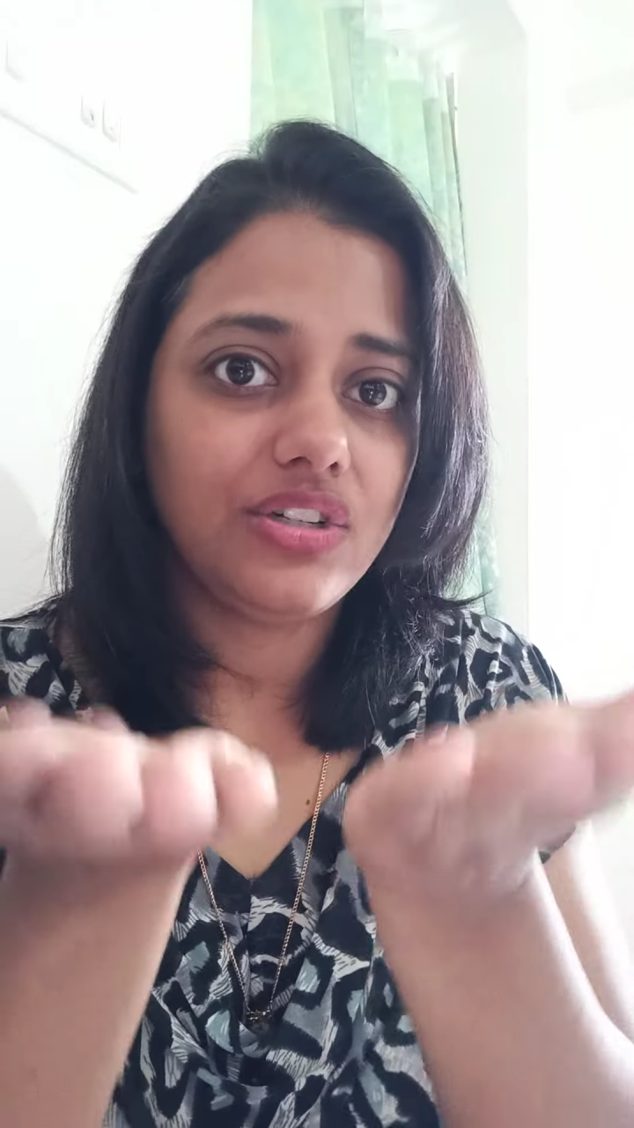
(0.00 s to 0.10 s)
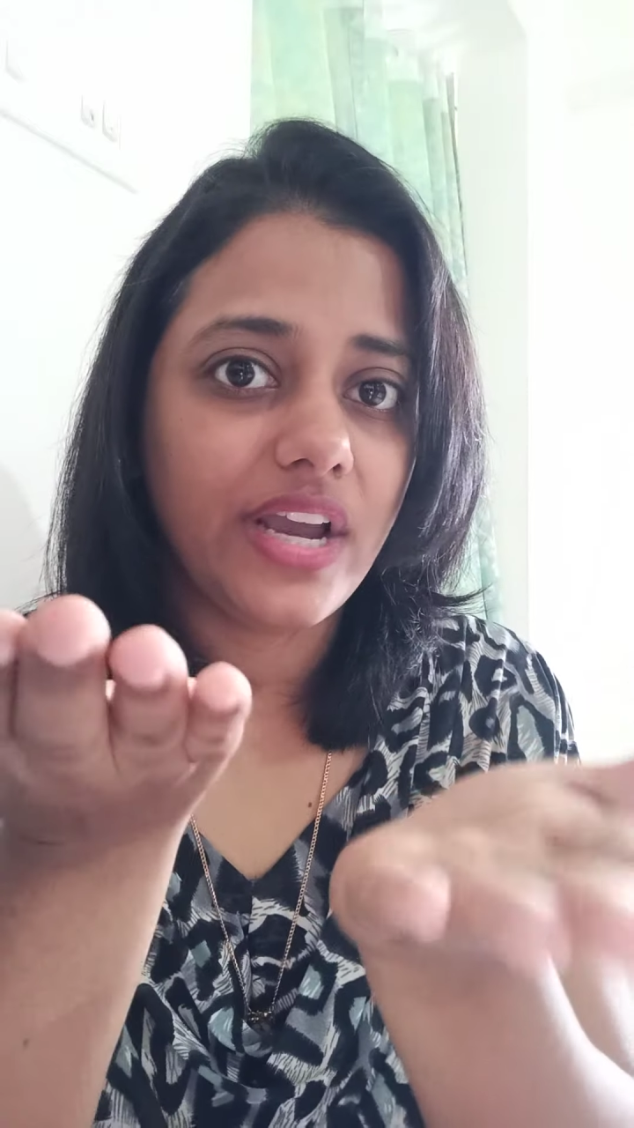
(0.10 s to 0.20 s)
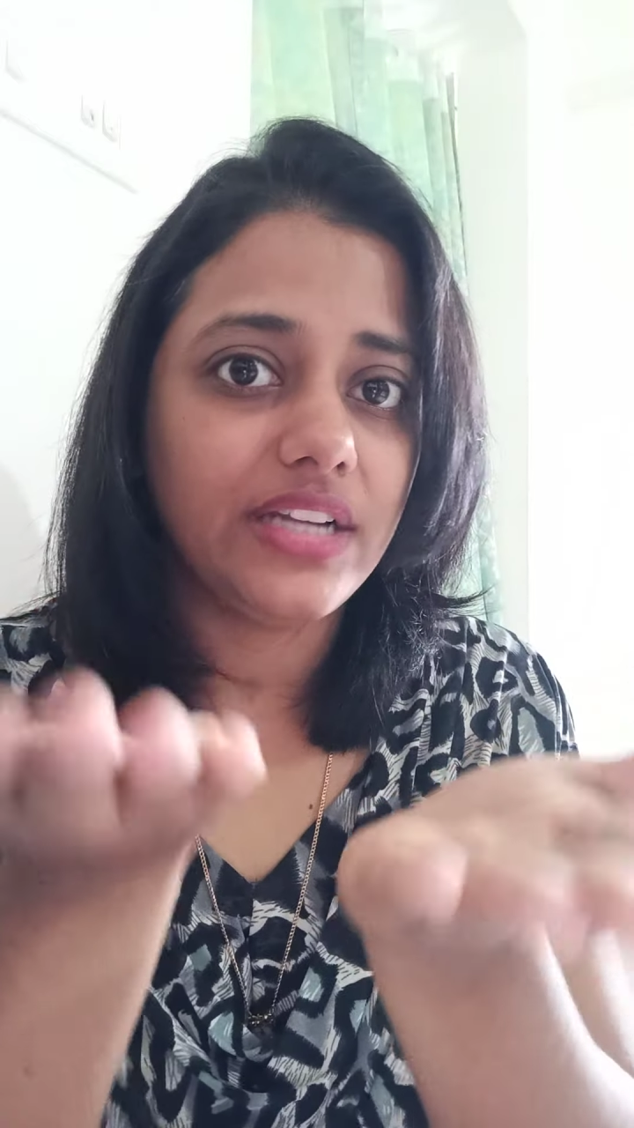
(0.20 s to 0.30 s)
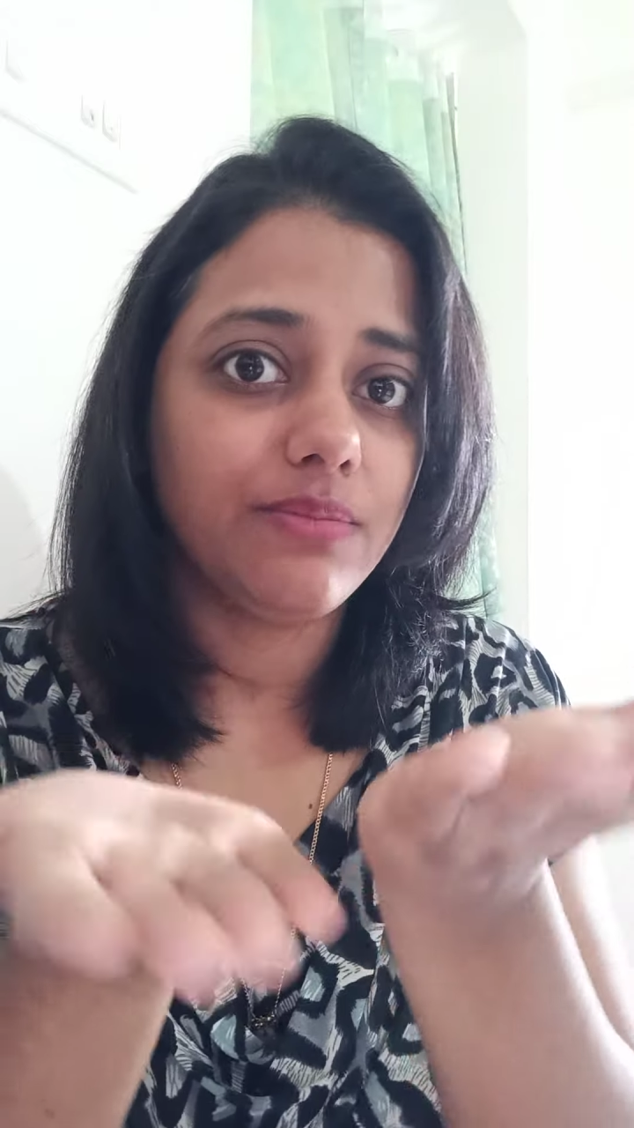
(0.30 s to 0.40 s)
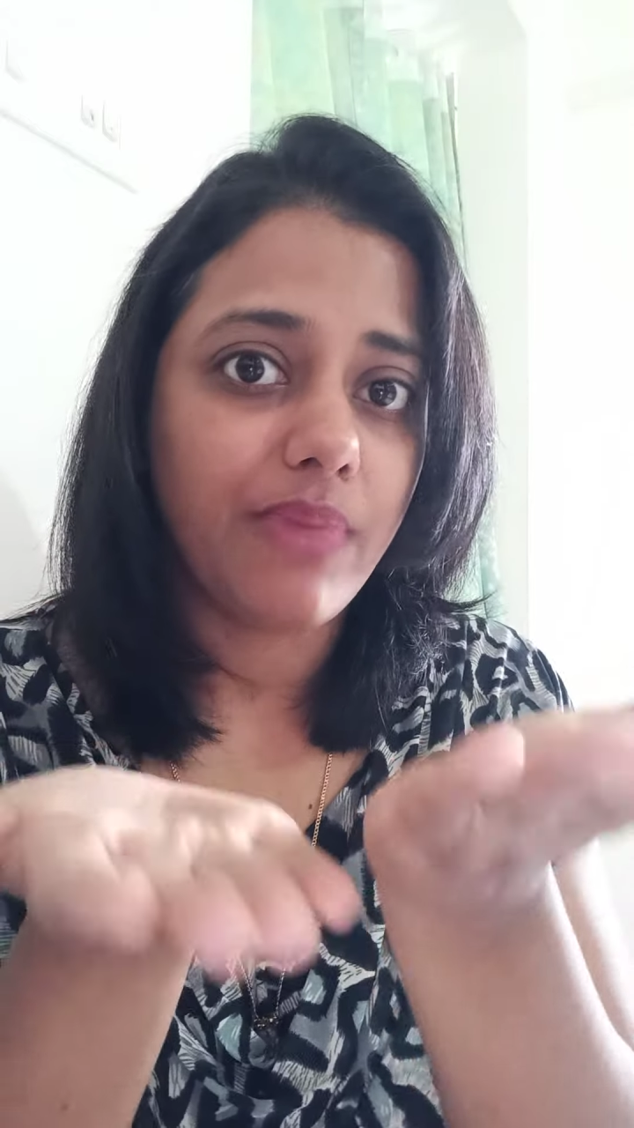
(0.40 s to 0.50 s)

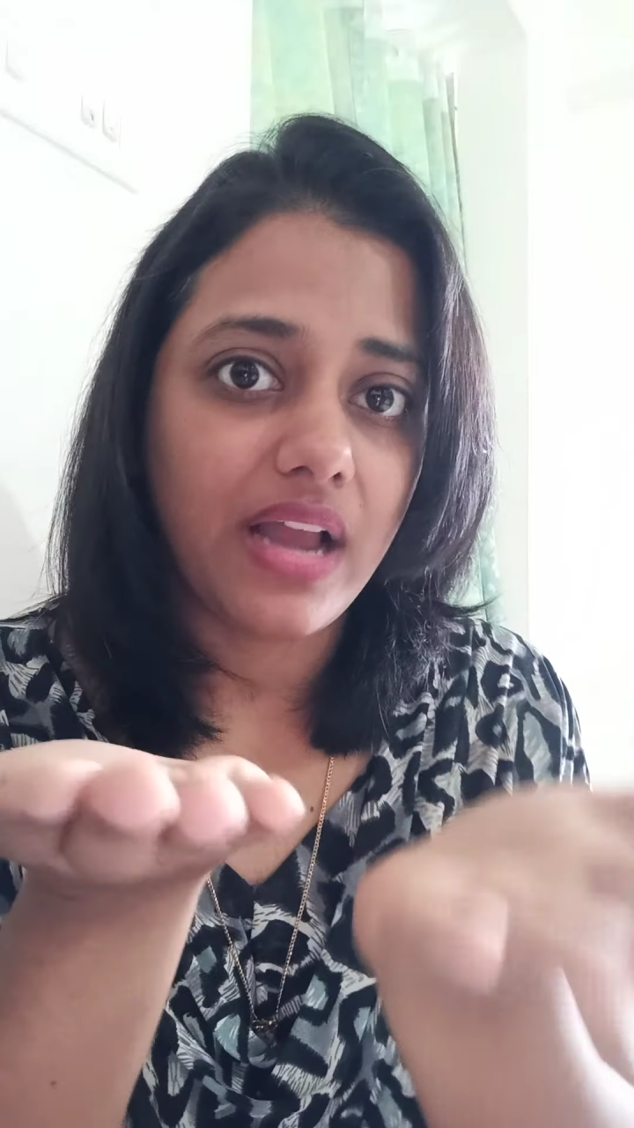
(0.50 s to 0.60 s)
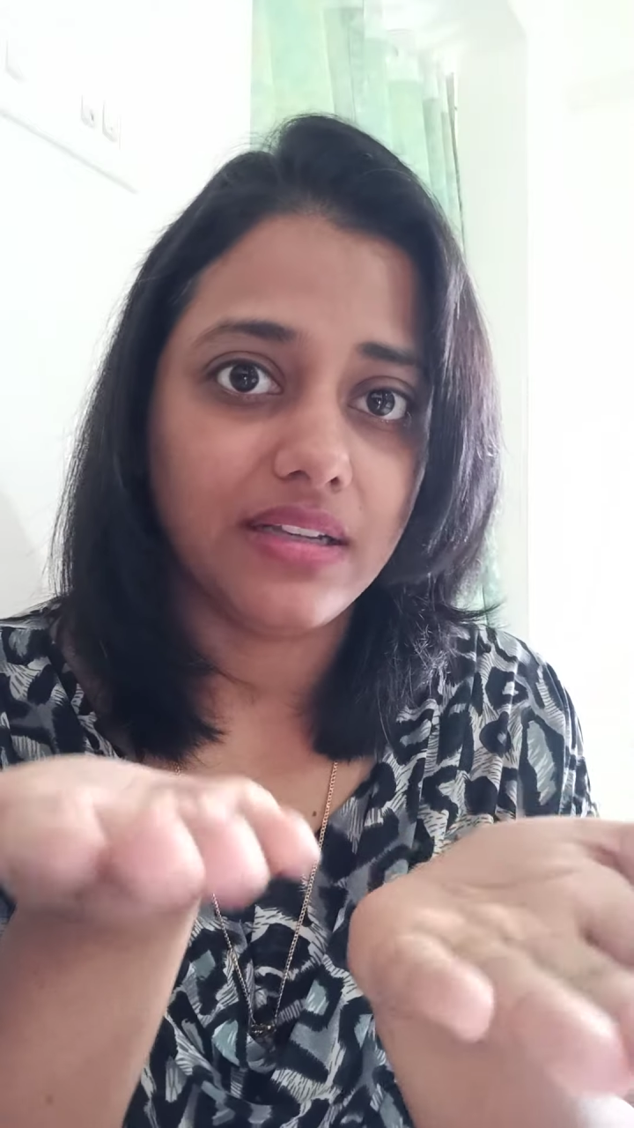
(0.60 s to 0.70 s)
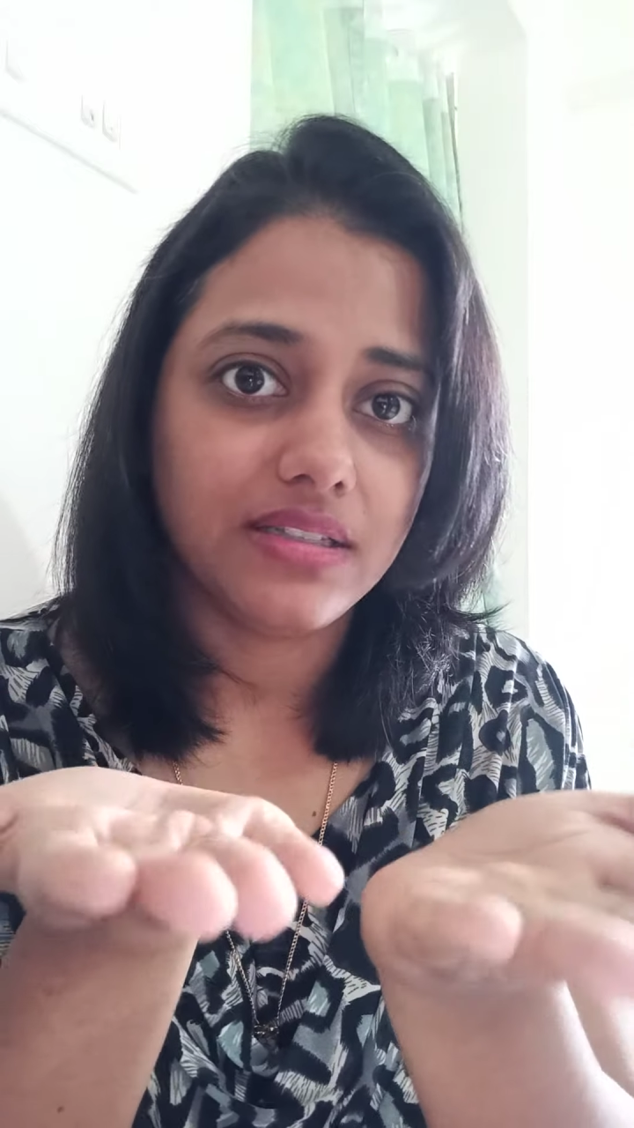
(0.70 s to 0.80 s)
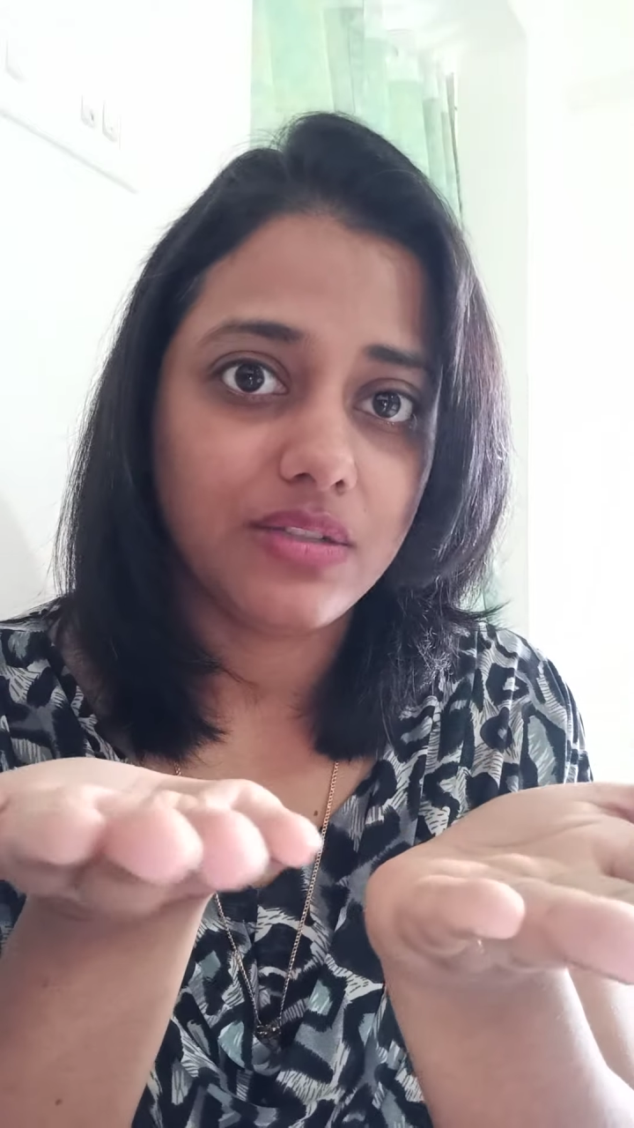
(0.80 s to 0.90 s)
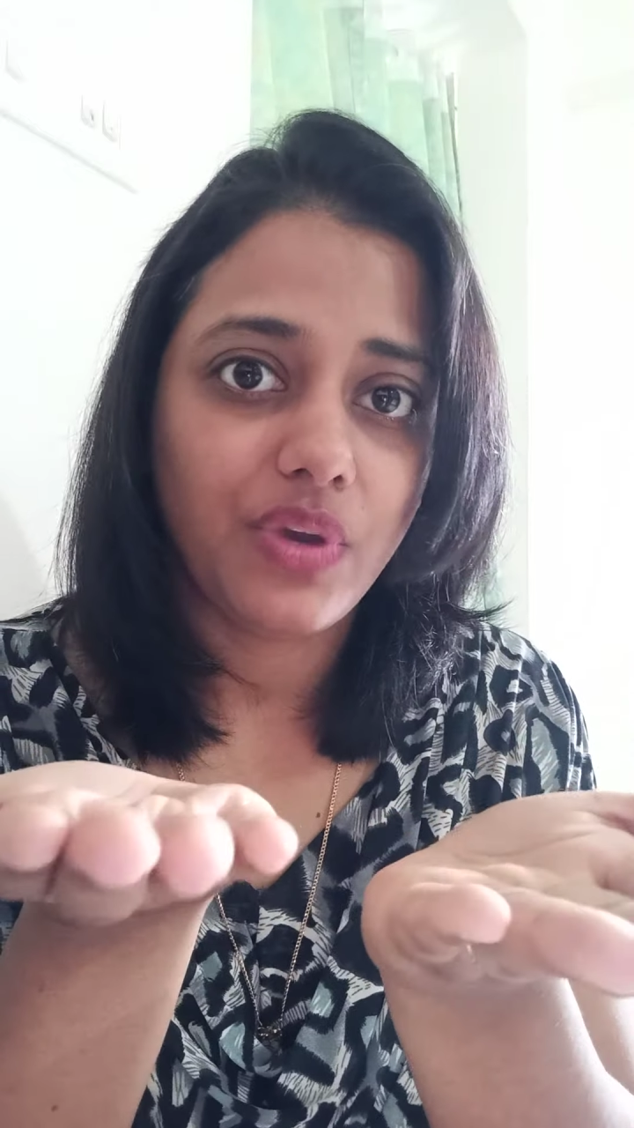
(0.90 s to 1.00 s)
right balance.